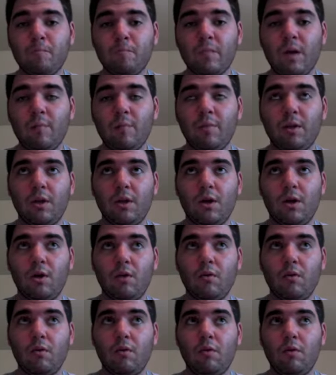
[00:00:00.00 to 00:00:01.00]

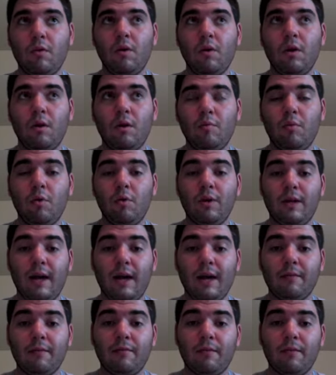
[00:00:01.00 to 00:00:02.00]
below
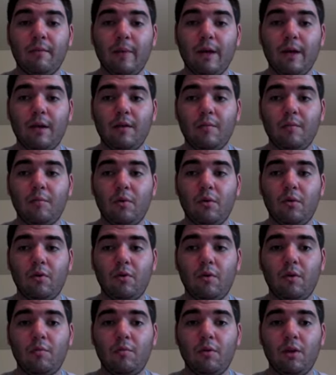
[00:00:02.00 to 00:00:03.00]
0.9 for a male and
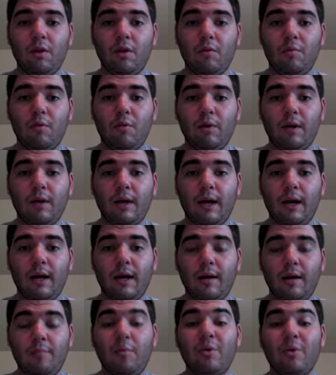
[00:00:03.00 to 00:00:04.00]
below
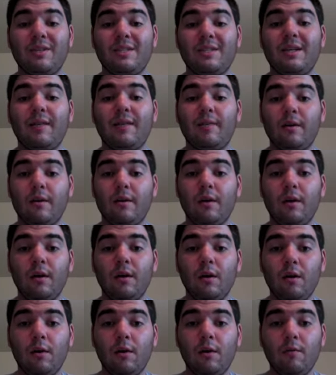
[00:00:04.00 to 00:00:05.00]
0.7
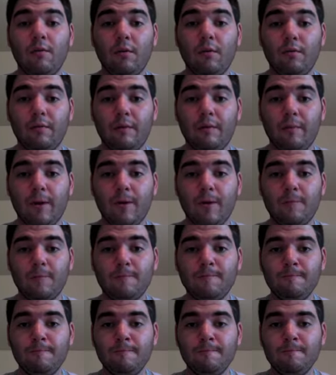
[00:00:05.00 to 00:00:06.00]
for a female.
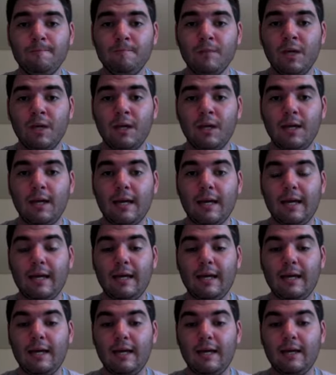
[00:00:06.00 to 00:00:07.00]

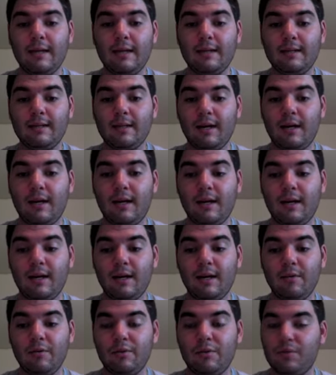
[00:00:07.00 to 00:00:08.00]
And
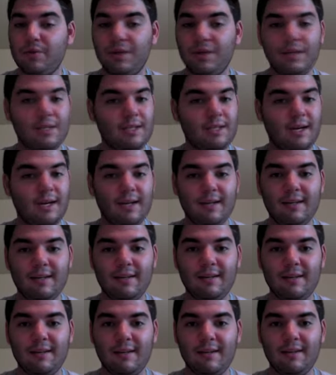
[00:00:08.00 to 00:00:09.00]
I was really
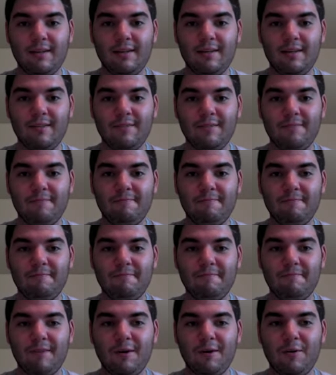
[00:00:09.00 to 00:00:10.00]
excited and
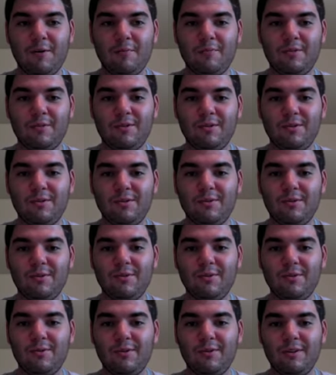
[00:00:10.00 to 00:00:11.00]
hope
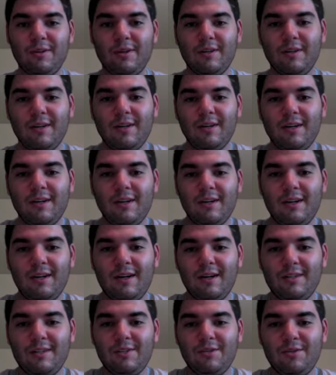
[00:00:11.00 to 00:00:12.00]
to
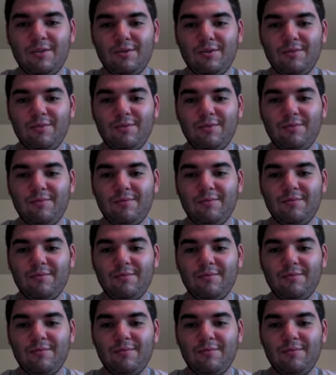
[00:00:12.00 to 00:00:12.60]
do